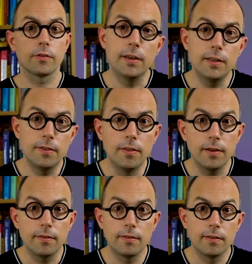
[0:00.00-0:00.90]
They did
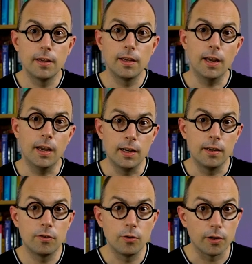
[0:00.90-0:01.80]
this
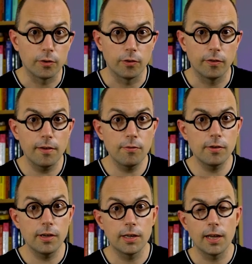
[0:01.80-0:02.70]
in
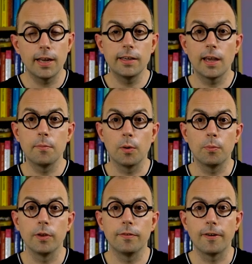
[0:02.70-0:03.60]
2017 and came
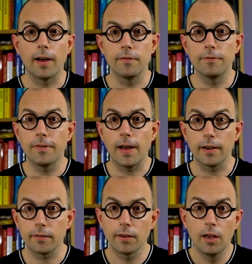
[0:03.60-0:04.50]
up with 5 facts.